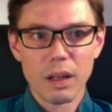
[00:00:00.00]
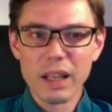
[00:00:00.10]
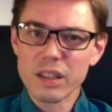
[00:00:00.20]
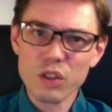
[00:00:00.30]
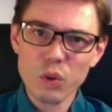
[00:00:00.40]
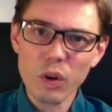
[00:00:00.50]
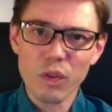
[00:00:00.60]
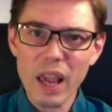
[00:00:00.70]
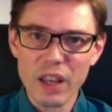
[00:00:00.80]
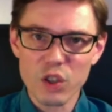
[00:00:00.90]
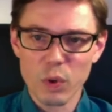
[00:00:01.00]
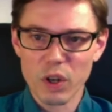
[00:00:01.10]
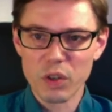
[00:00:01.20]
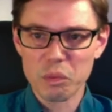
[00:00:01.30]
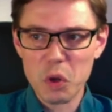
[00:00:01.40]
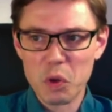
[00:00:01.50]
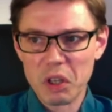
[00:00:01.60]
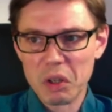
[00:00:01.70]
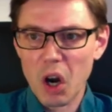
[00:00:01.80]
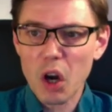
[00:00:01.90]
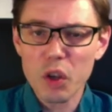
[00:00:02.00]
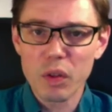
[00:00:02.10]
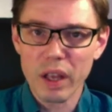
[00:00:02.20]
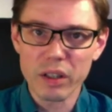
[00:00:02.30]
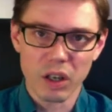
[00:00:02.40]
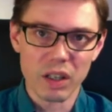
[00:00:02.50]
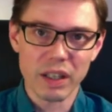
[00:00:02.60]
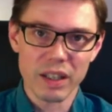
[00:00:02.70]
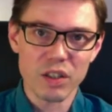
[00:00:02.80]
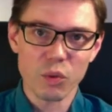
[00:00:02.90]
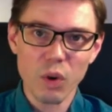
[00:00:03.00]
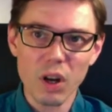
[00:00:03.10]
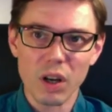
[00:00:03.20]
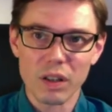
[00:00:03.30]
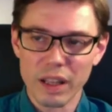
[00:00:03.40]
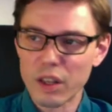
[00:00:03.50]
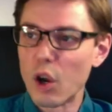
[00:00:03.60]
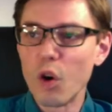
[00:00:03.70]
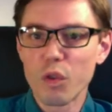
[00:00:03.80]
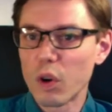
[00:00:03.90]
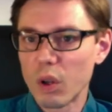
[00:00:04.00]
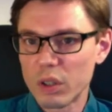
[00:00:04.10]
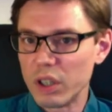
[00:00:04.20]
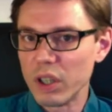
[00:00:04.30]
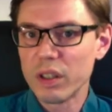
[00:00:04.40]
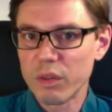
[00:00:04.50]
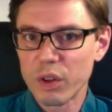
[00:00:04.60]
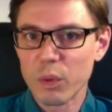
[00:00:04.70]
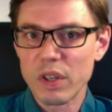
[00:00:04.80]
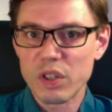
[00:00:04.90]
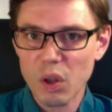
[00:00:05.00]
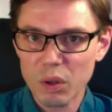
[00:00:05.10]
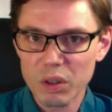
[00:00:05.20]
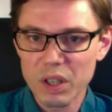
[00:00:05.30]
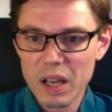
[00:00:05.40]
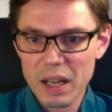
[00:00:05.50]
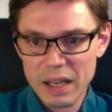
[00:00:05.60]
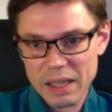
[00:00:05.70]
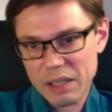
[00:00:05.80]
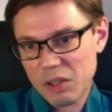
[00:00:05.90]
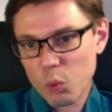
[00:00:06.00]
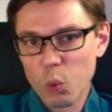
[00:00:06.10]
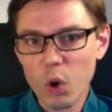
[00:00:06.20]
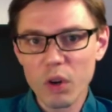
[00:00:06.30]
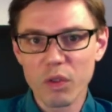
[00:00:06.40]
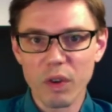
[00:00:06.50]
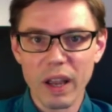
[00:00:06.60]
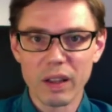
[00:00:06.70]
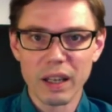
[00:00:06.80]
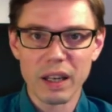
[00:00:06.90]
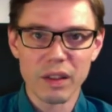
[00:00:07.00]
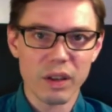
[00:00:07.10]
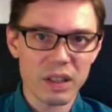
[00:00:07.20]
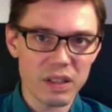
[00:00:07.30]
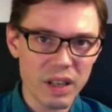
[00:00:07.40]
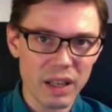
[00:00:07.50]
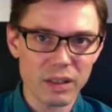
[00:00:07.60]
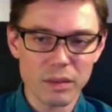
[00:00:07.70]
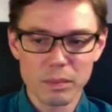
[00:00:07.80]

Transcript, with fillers: It's a sort of case where you can argue that Kant gets it wrong, that the overall good of the result is worth violating their consent.